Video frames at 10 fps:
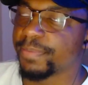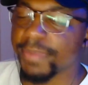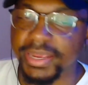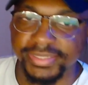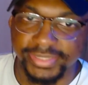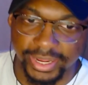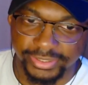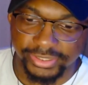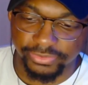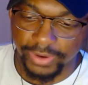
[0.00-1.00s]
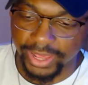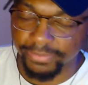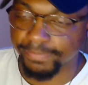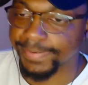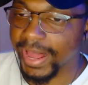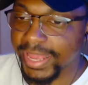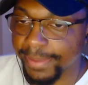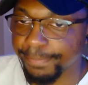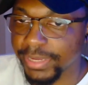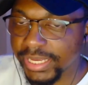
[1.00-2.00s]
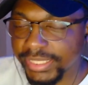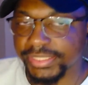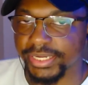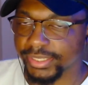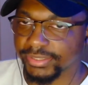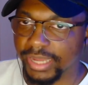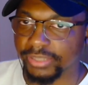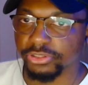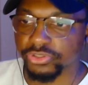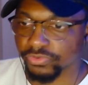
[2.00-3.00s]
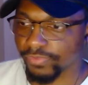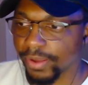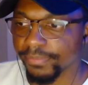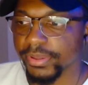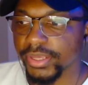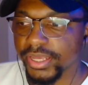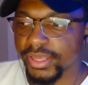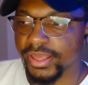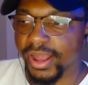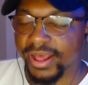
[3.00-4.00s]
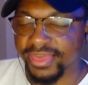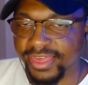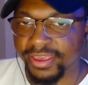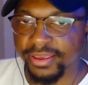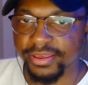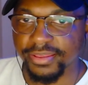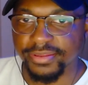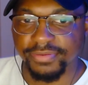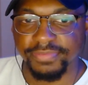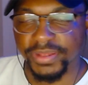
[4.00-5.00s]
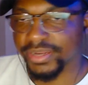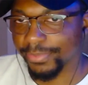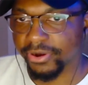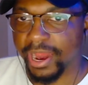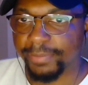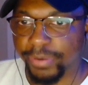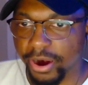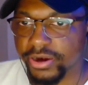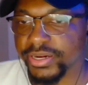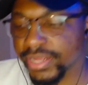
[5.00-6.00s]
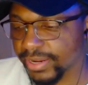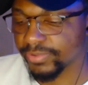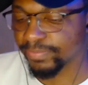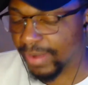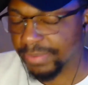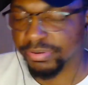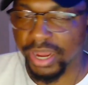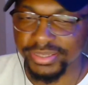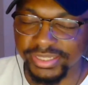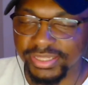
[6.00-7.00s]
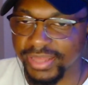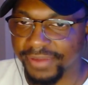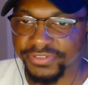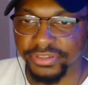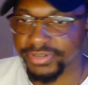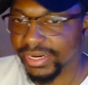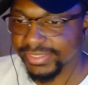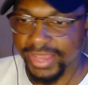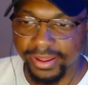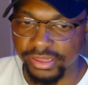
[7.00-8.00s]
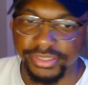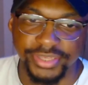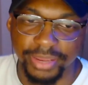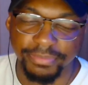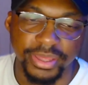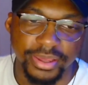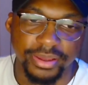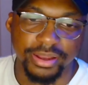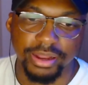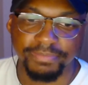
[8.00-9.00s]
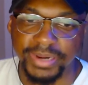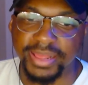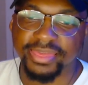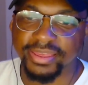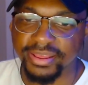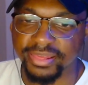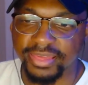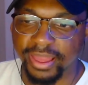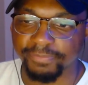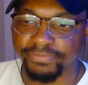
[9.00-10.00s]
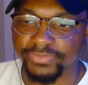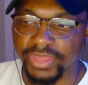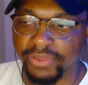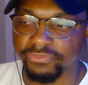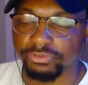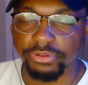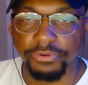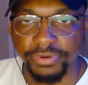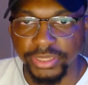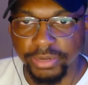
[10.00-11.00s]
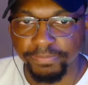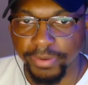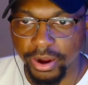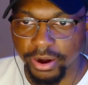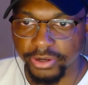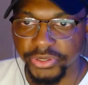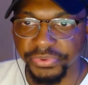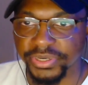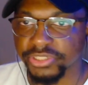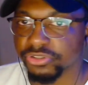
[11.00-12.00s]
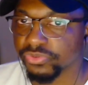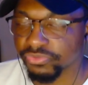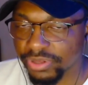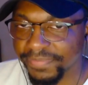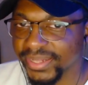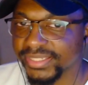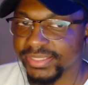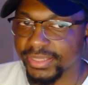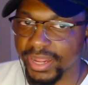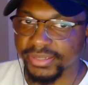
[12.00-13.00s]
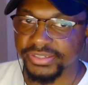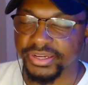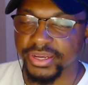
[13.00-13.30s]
makes sense, right? By impeaching Donald Trump, I think the Democrat Party and by proxy the left, they're not exactly the same. But I think that they've lowered the bar to an extreme extent